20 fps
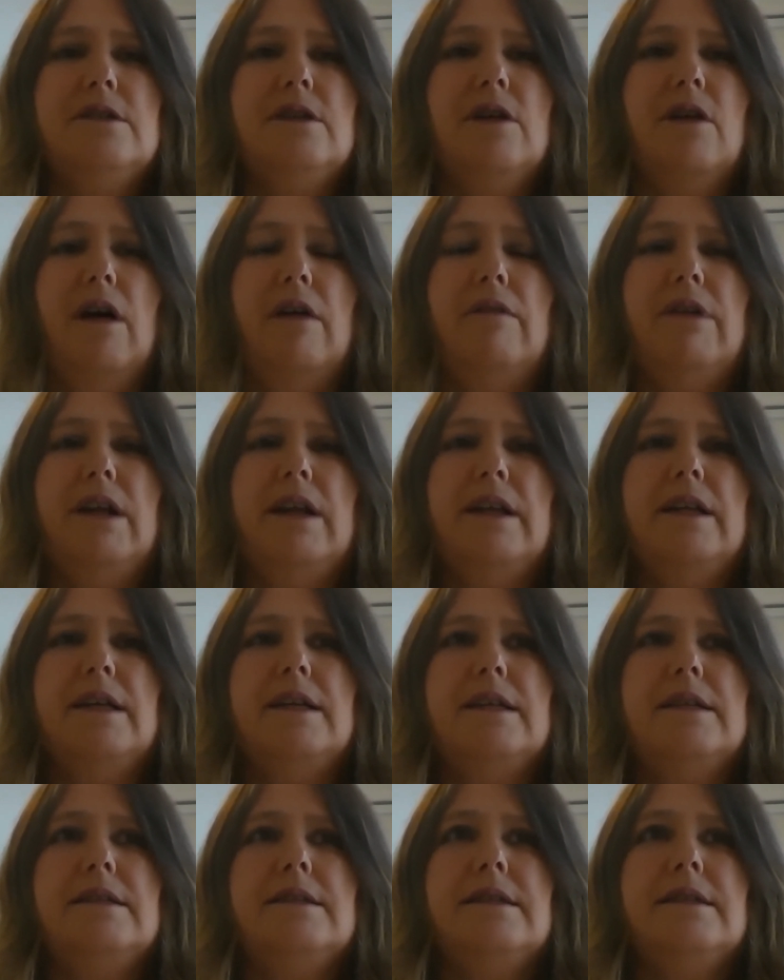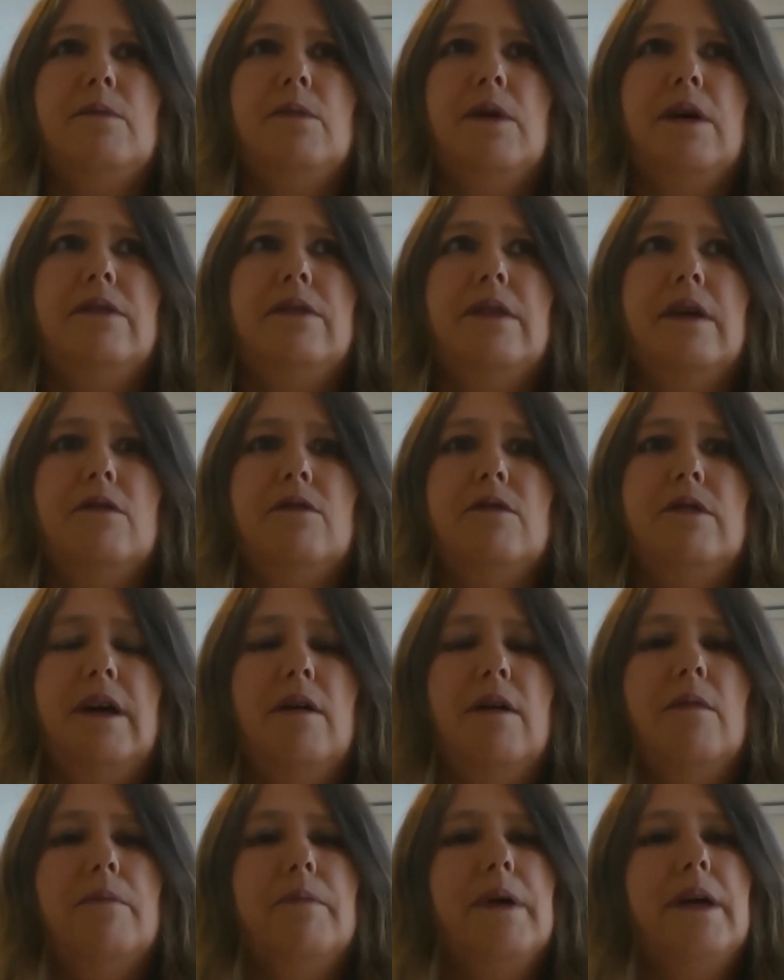So I really needed someone that could
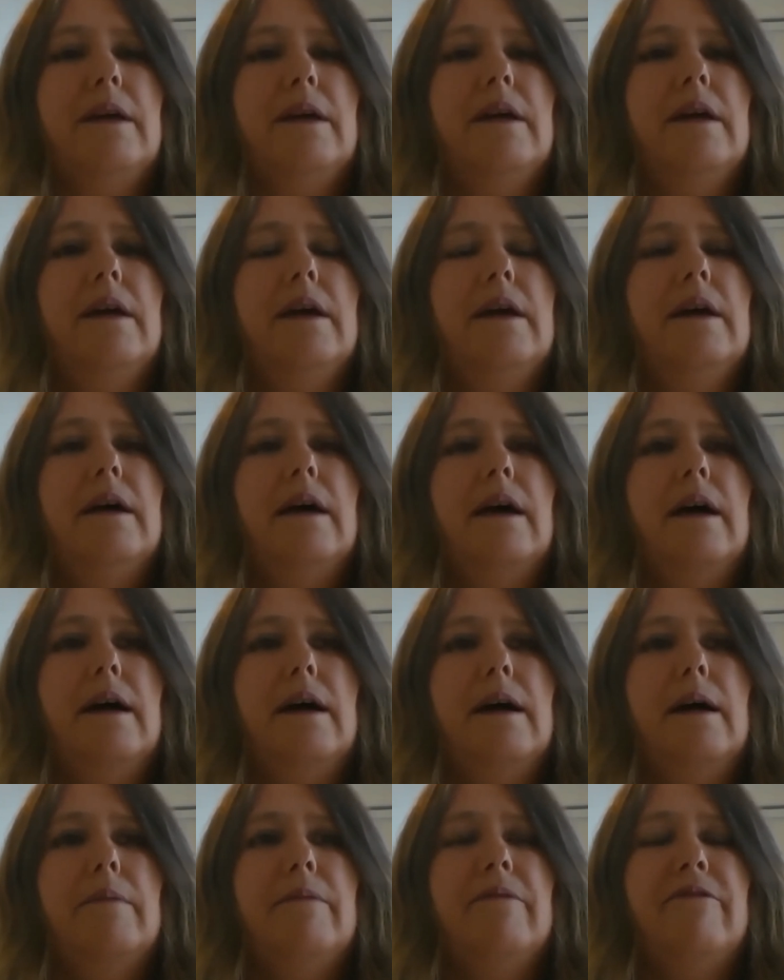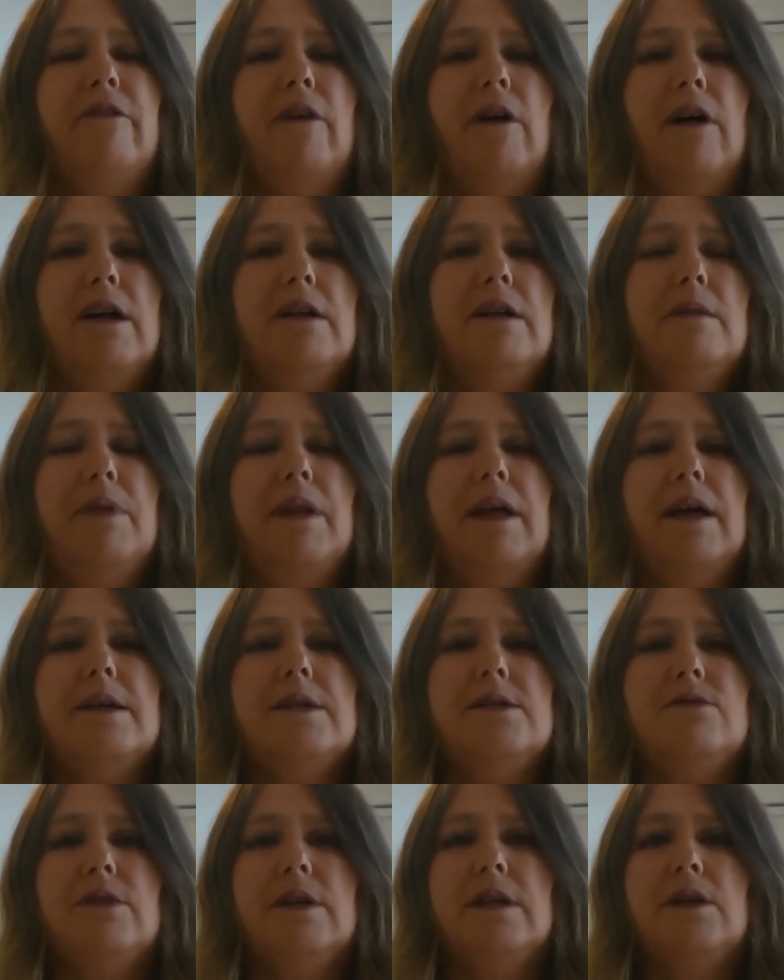help me find a
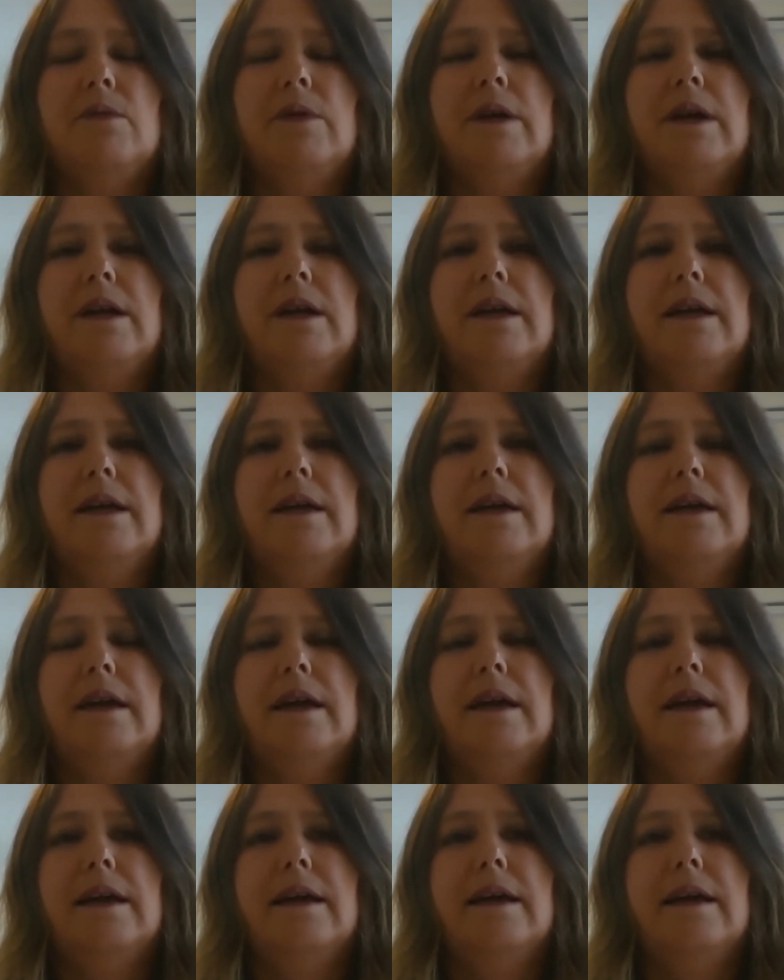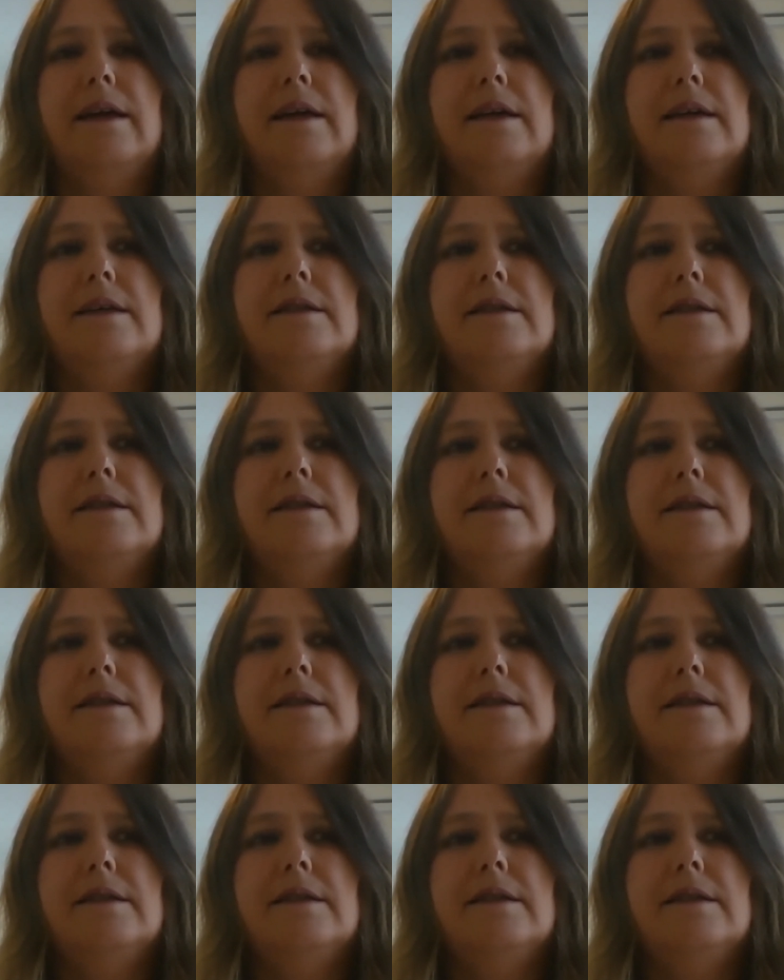place really quickly and